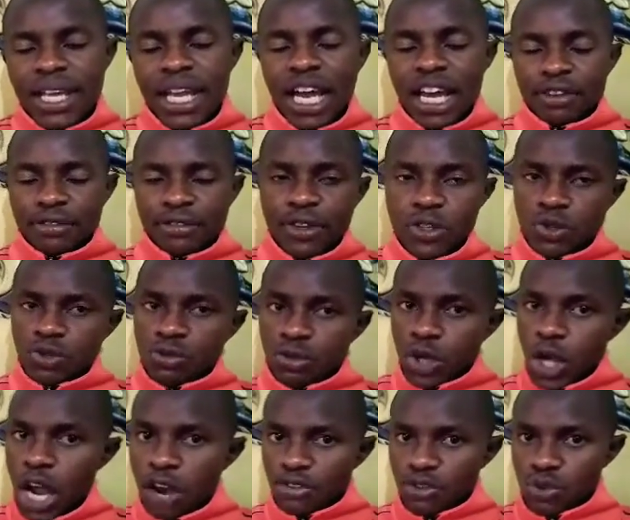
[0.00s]
And first of all, you
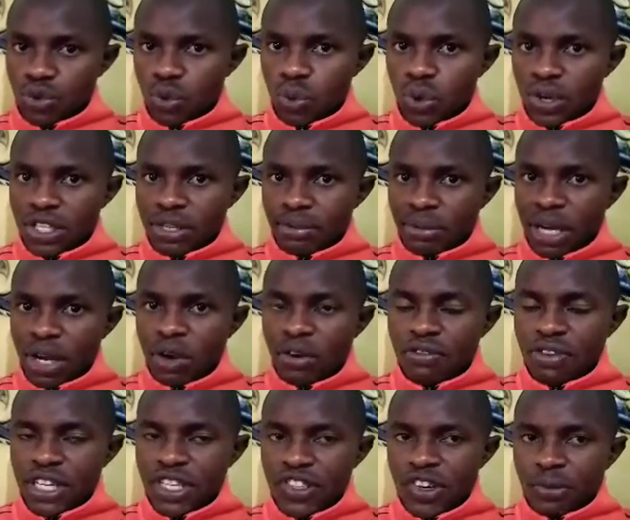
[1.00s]
have to know what a bank
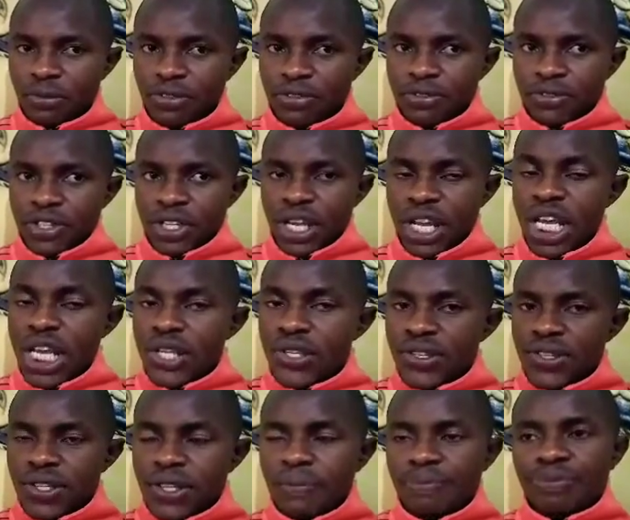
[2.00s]
overdraft
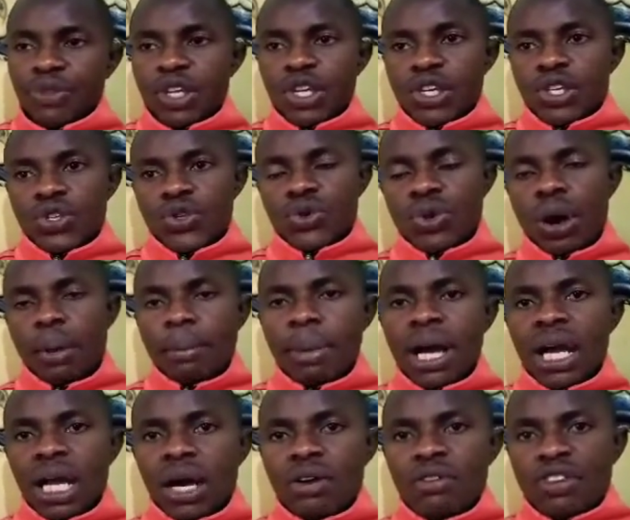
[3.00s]
is. So a
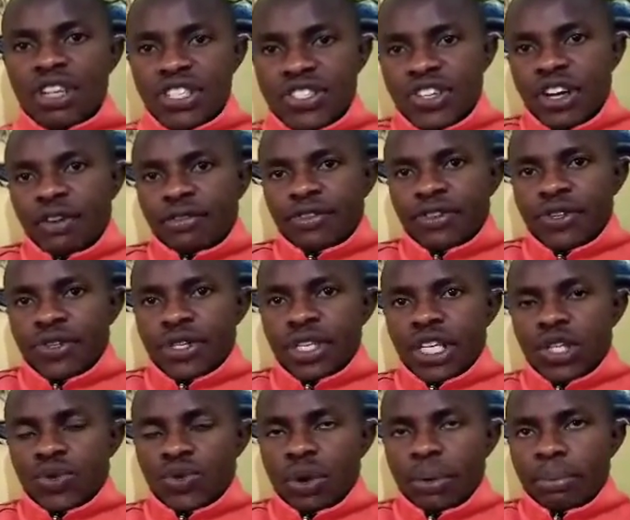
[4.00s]
bank overdraft
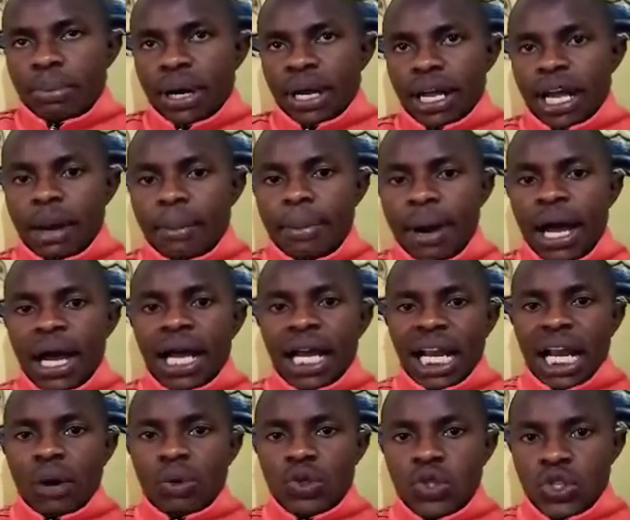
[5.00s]
is whereby a bank
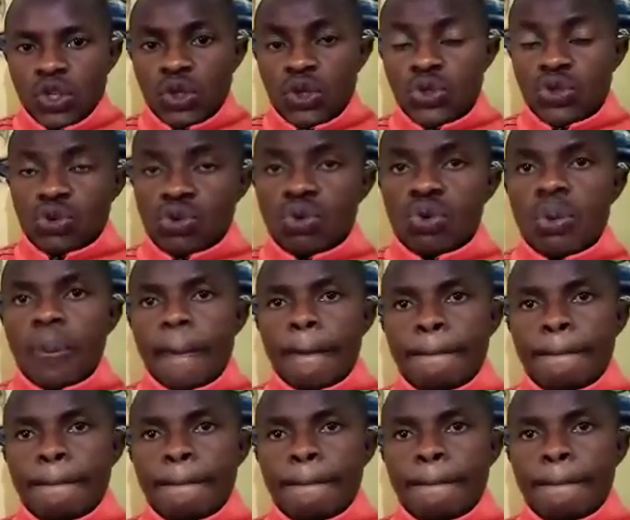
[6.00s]
allows you to